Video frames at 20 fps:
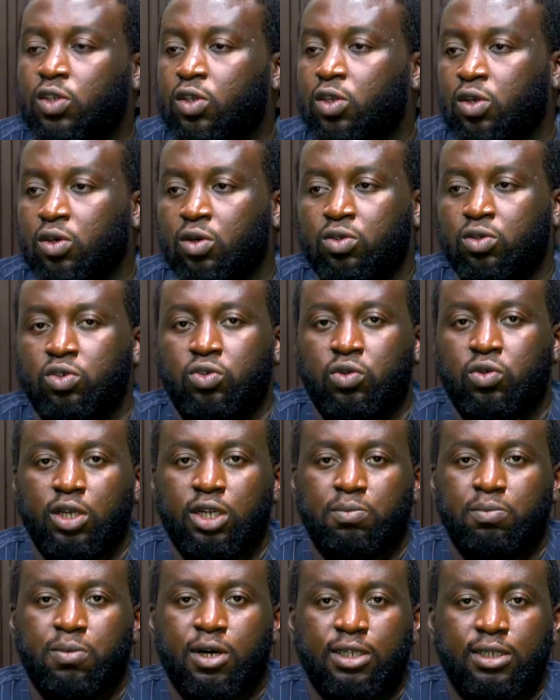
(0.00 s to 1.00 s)
trade
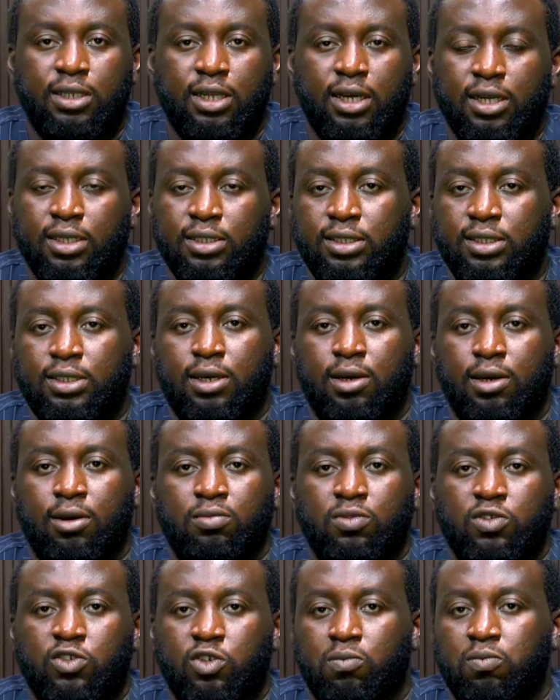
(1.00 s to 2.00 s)
partners'
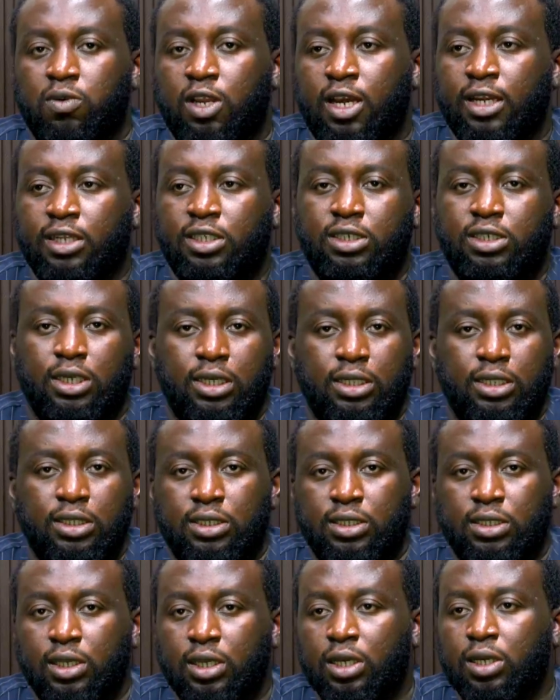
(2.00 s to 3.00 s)
supply chains,
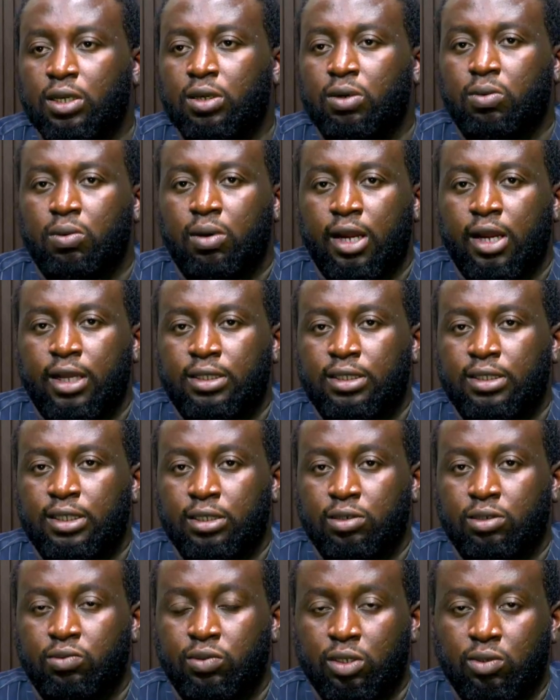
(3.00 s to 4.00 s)
right, in
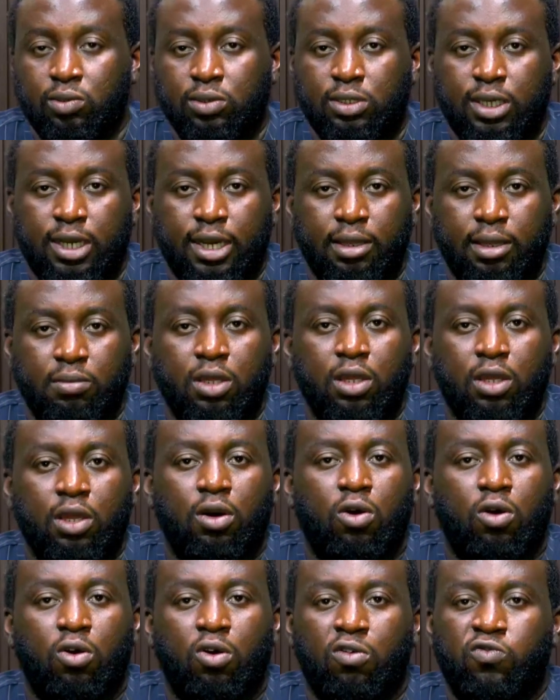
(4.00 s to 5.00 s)
real time,
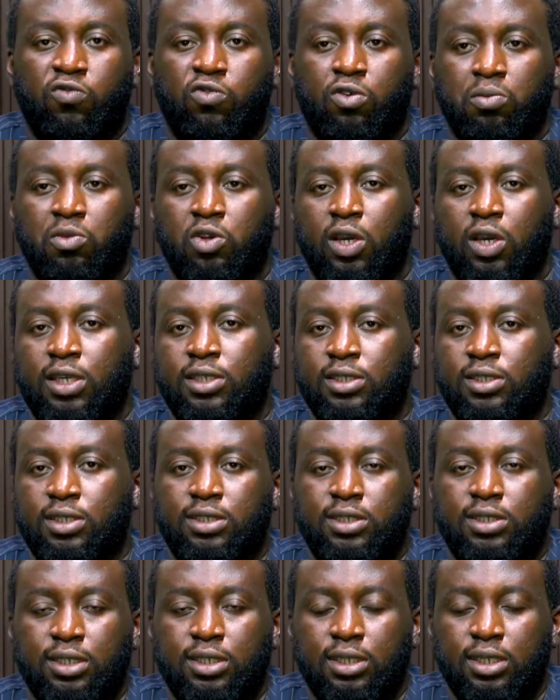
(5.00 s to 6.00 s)
or from your
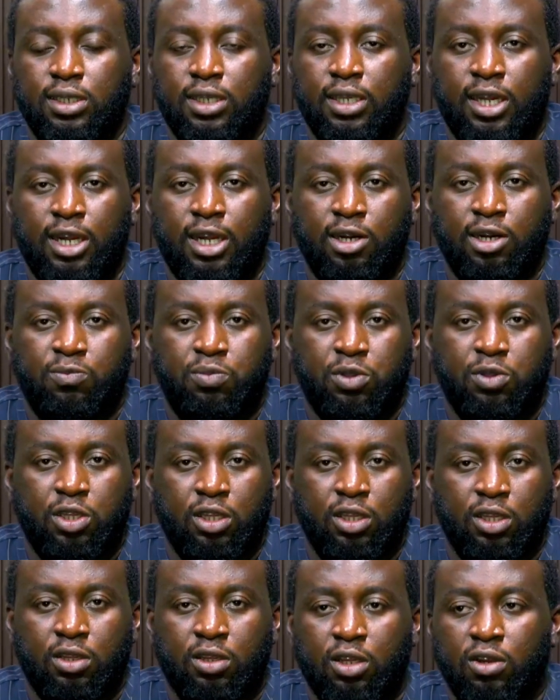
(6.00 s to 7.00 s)
existing ERP
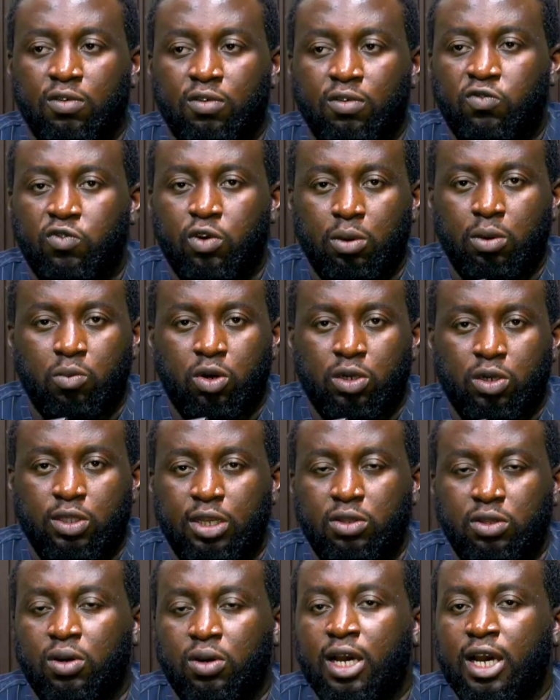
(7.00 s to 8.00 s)
framework that you
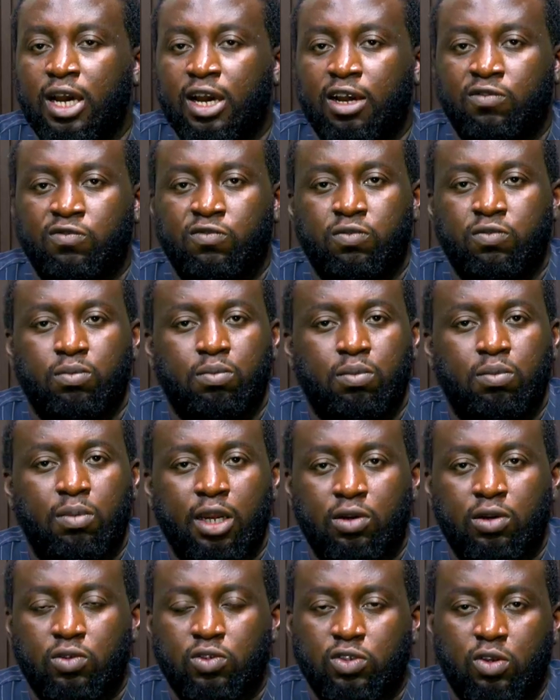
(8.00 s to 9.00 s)
have,
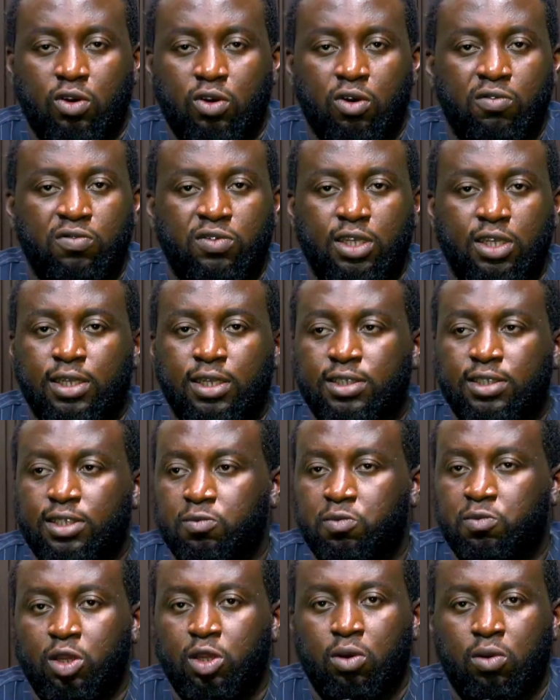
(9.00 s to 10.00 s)
Microsoft, SAP,
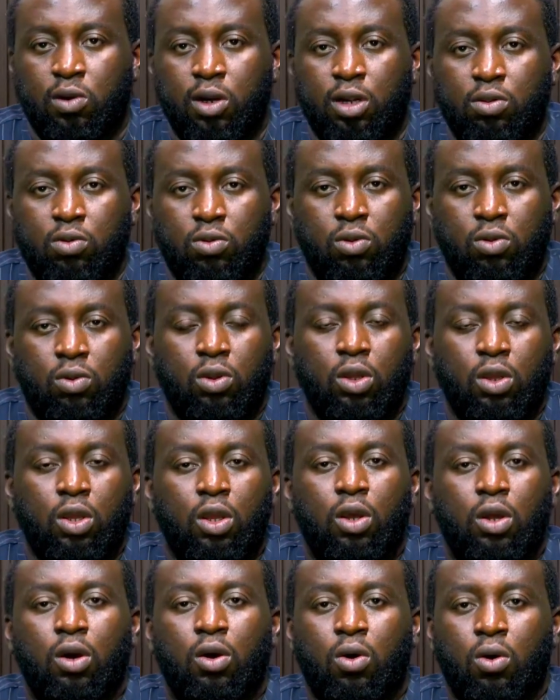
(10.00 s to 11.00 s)
Oracle,
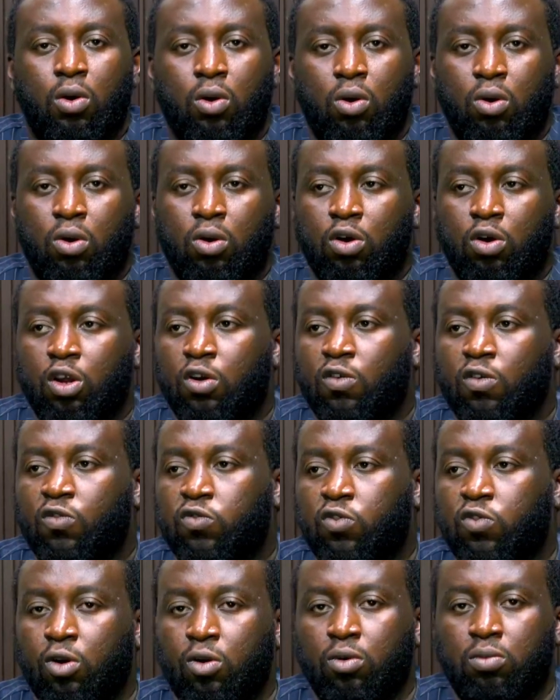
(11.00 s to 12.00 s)
or
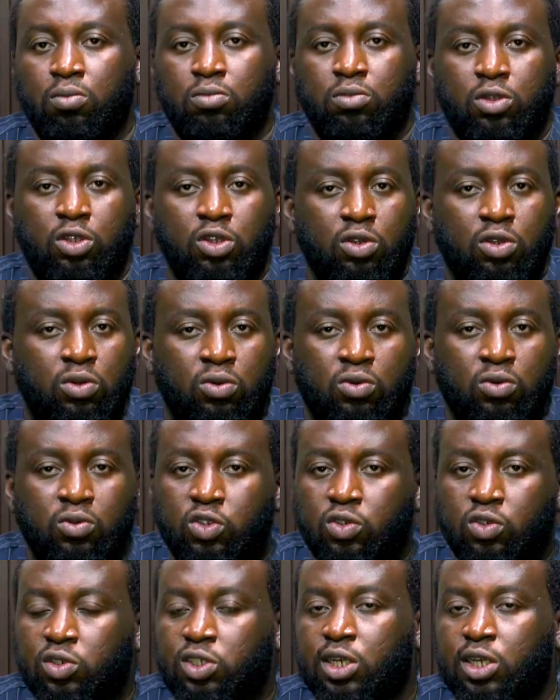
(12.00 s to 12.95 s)
from social